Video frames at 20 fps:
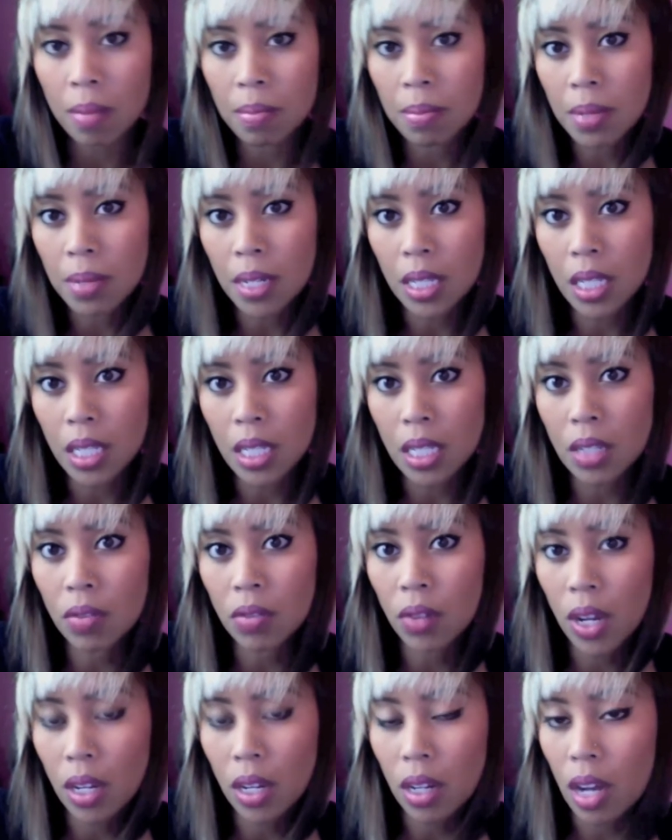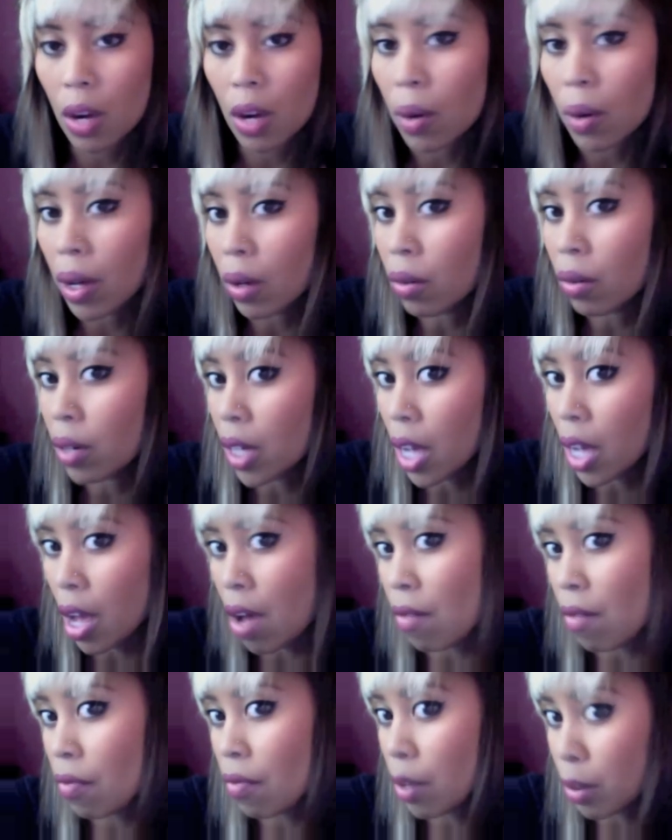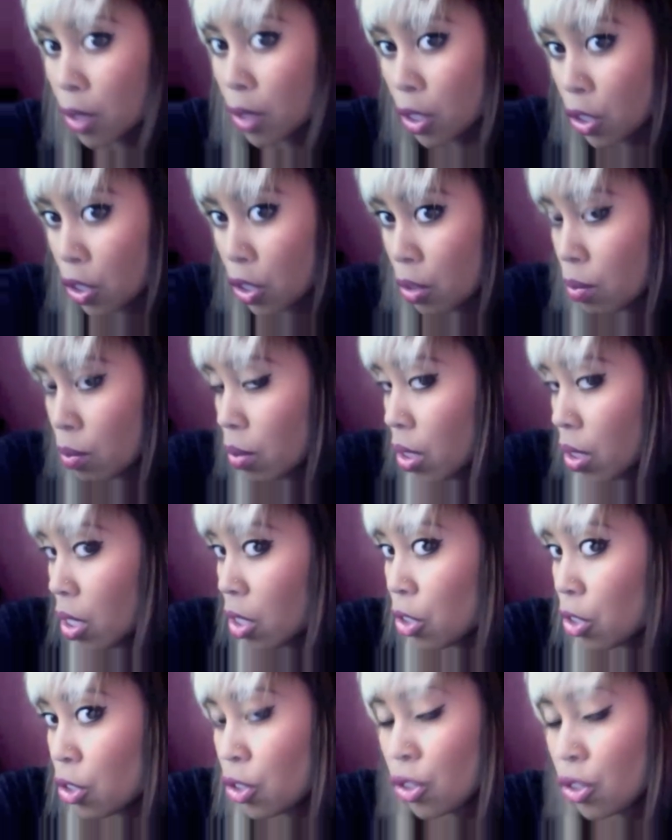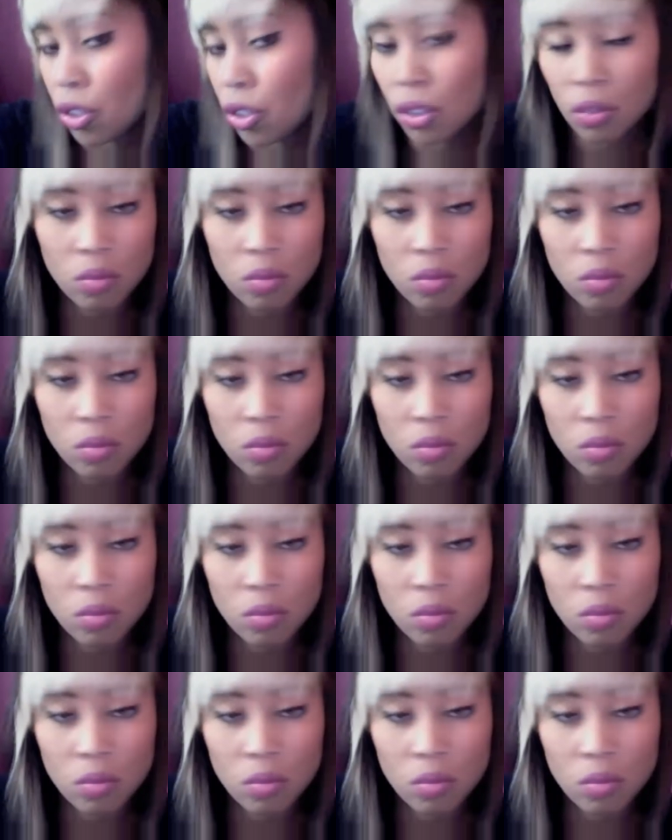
but right now I already have foundation, blush,